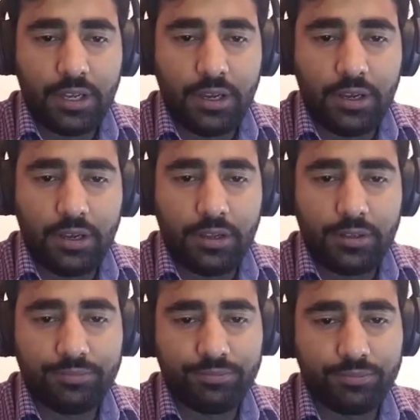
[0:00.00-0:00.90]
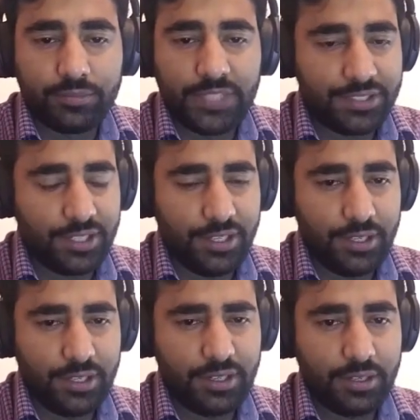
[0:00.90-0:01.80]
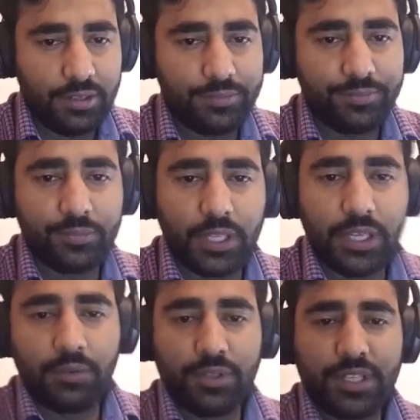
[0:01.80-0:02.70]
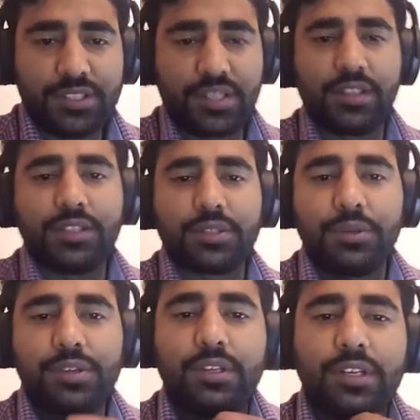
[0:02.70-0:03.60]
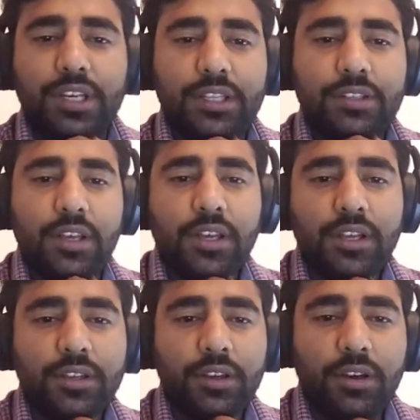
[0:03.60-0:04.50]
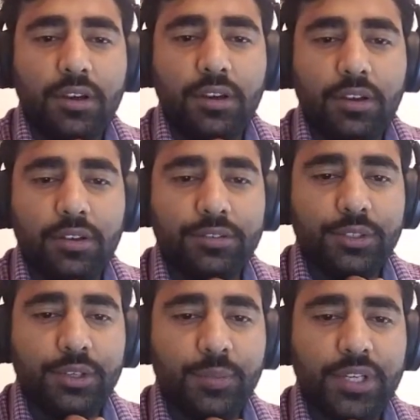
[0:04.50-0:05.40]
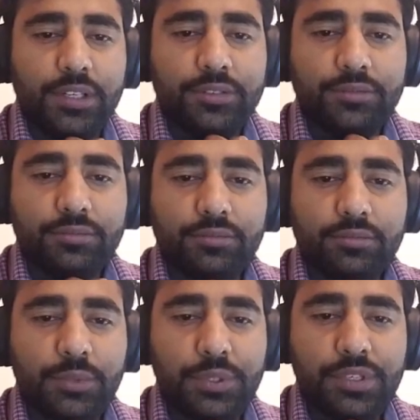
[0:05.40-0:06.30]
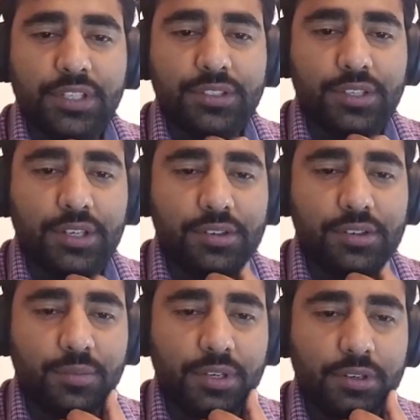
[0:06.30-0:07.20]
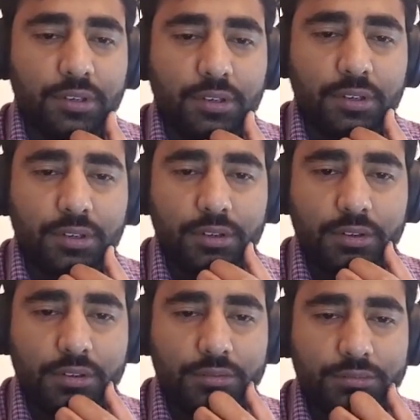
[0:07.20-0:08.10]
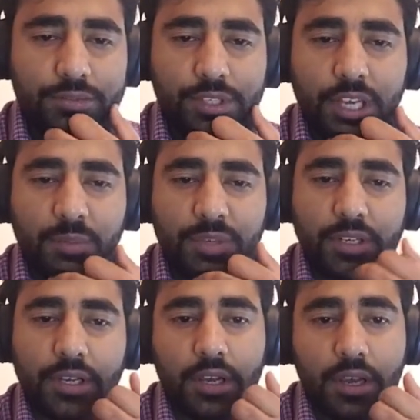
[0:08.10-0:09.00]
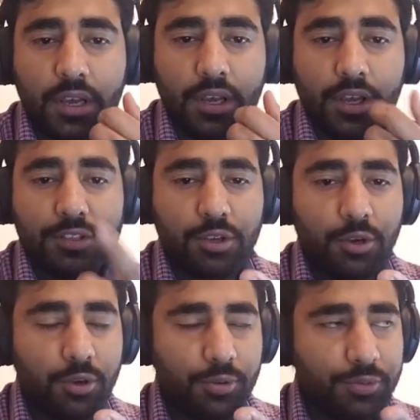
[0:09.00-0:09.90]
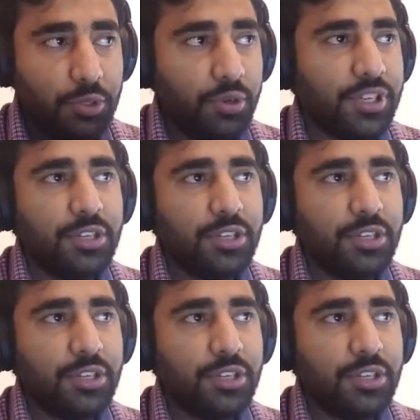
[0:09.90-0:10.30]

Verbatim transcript: Uh, yesterday, I was answering this question again uh, during my question answer session, but shit happened. So you don't